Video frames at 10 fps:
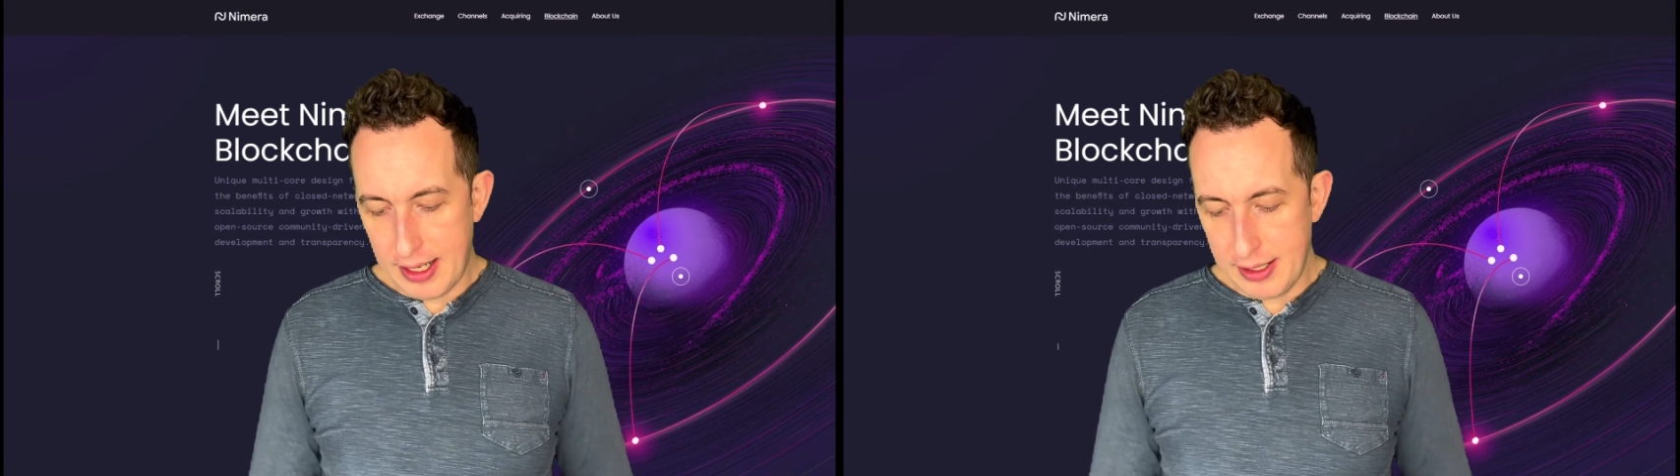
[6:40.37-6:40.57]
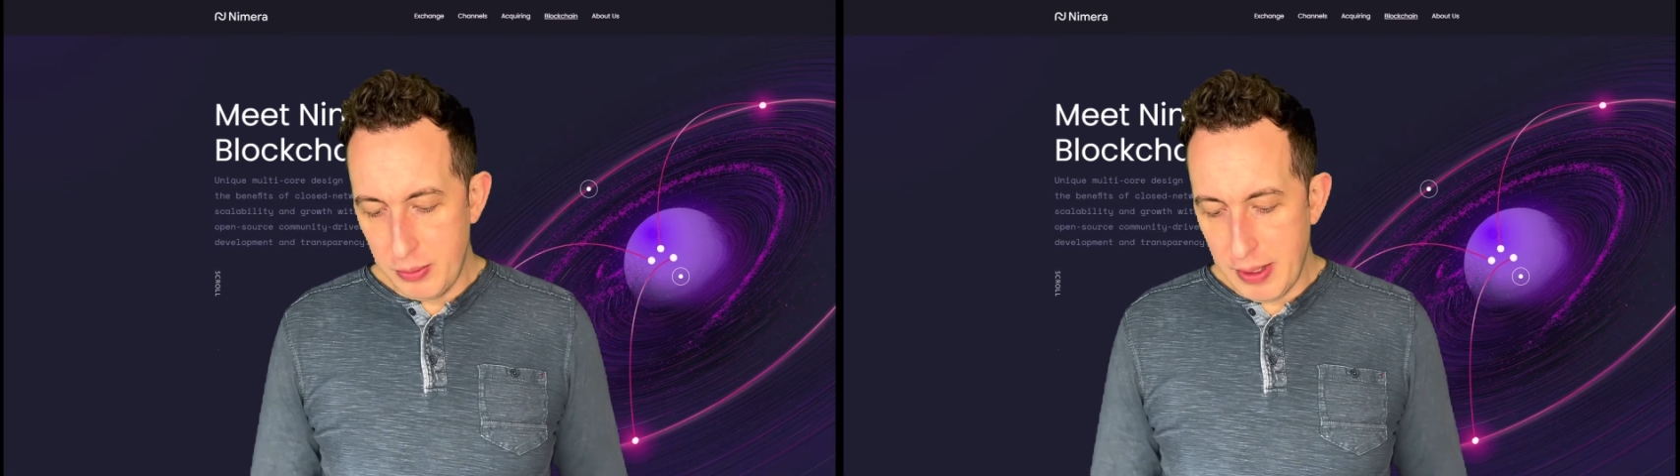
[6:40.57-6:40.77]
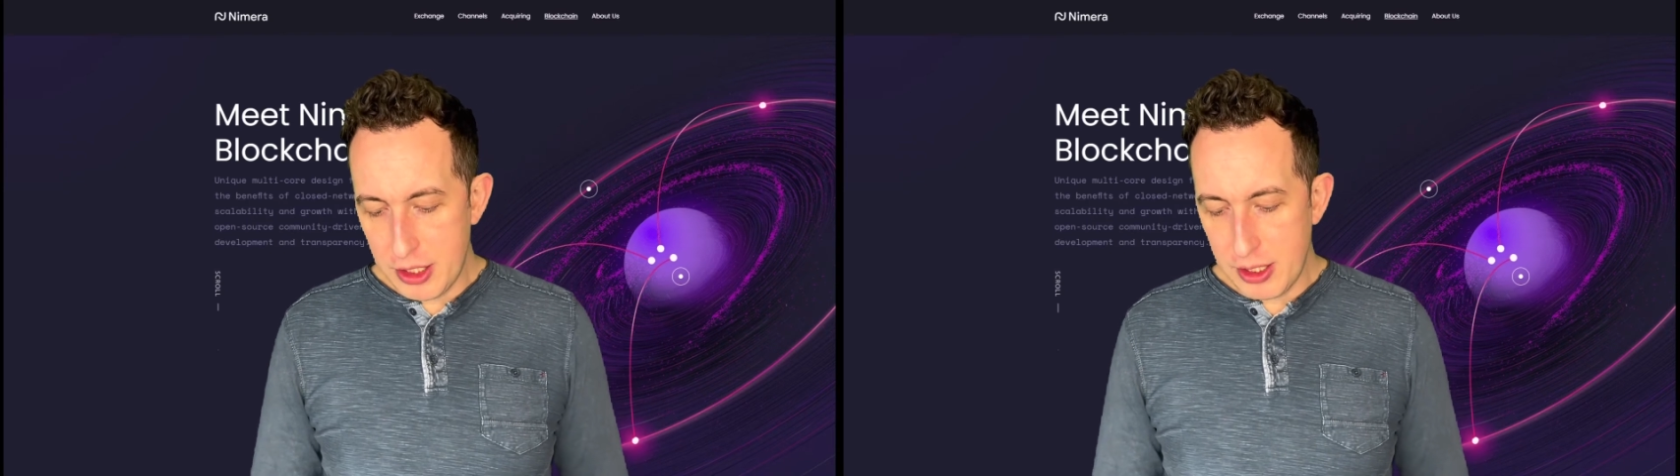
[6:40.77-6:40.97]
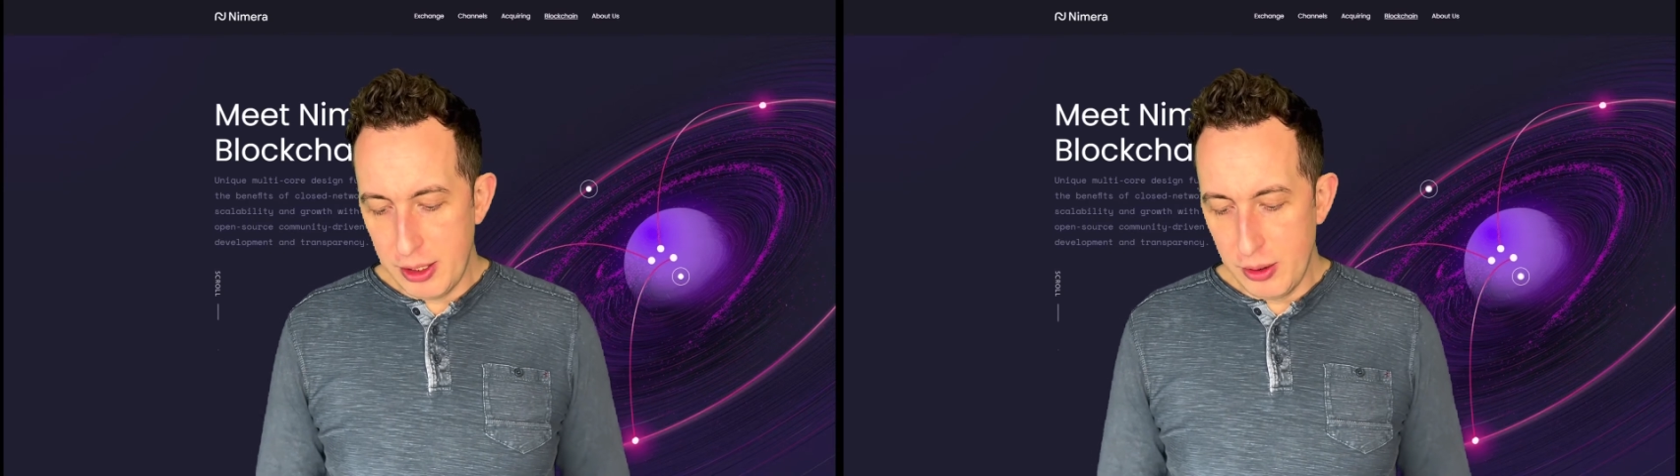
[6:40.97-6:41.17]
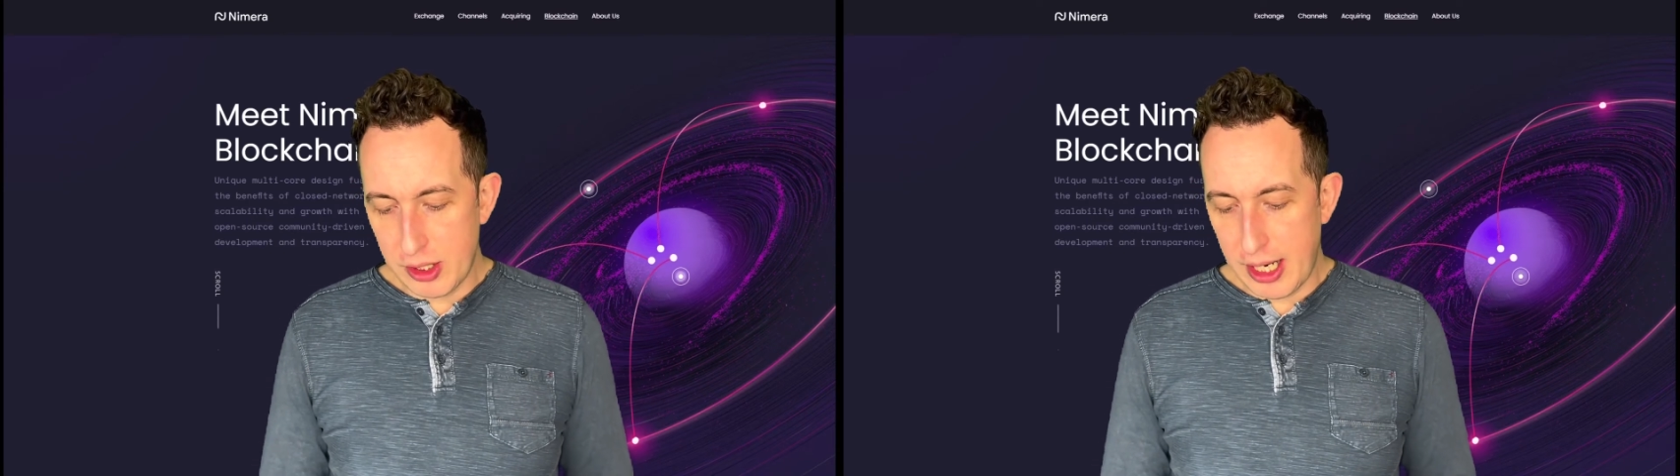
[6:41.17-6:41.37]
You mentioned
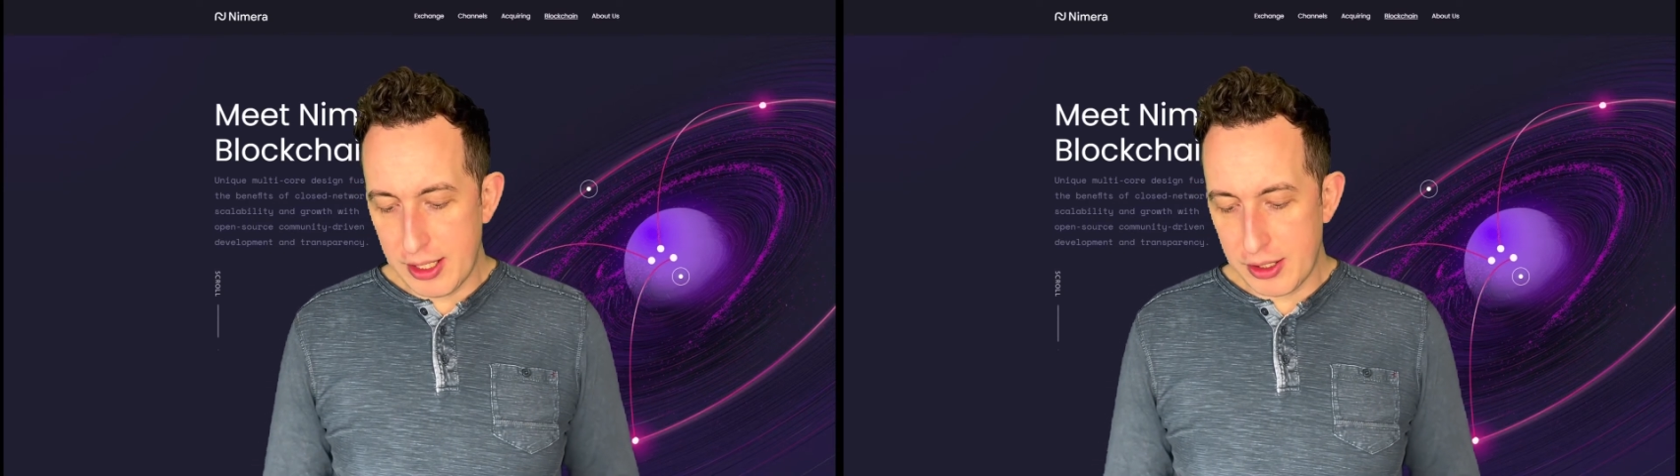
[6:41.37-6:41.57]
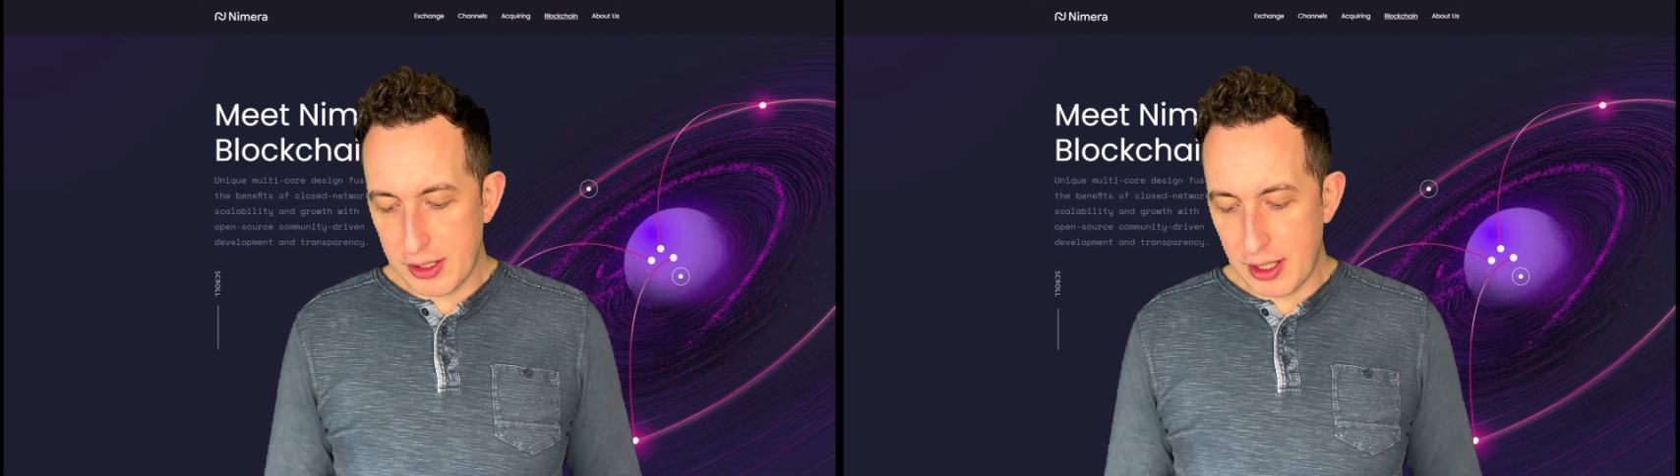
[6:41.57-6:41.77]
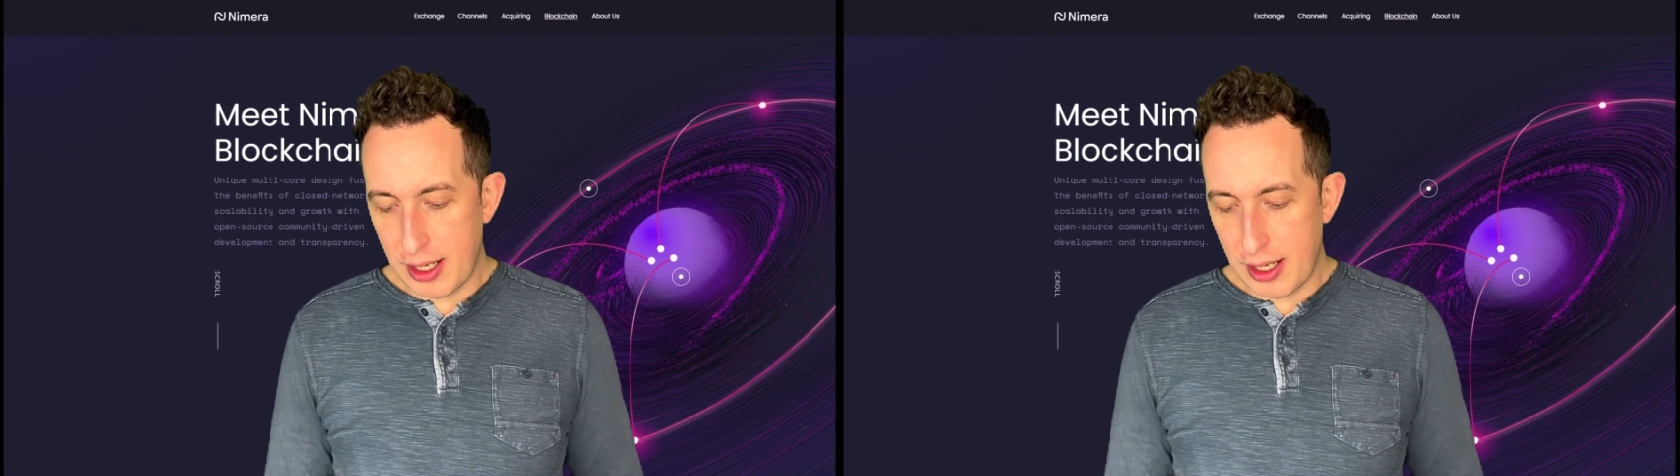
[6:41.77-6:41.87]
use case